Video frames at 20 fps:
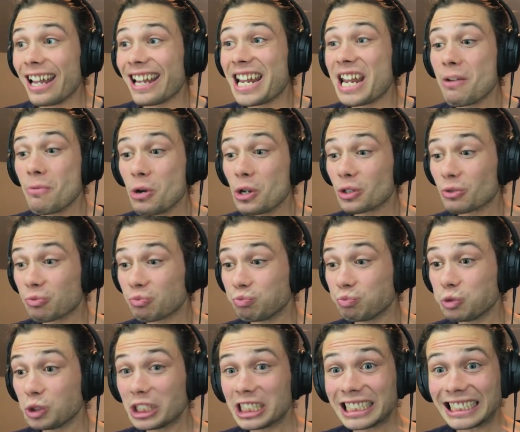It was
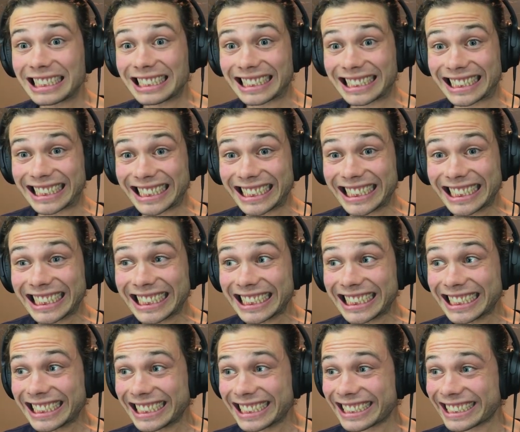right
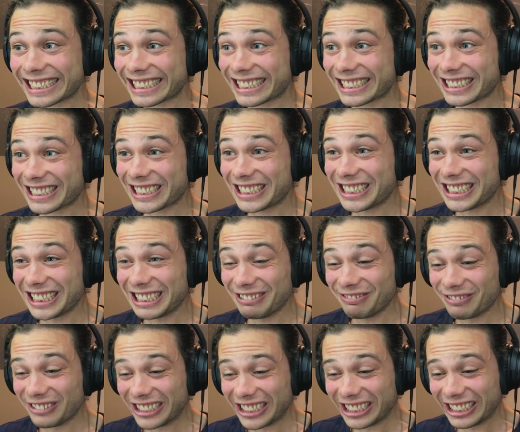there.
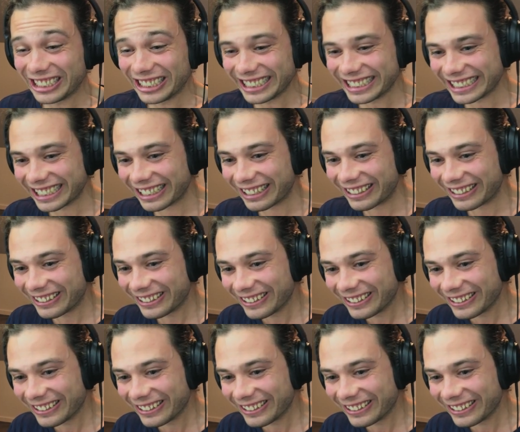Come on.